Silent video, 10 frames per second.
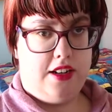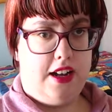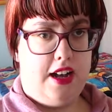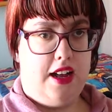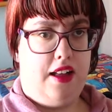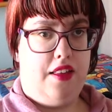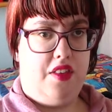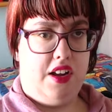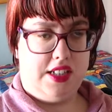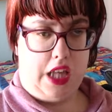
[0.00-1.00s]
and
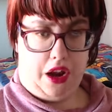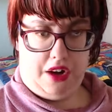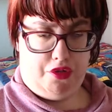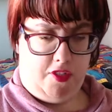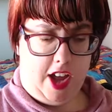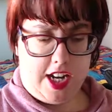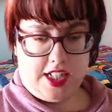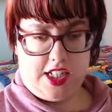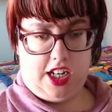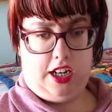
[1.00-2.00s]
there's a
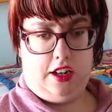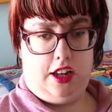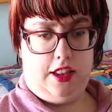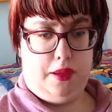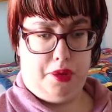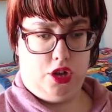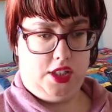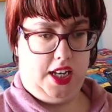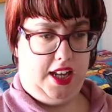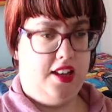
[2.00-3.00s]
revenge in the
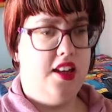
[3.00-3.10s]
plotting.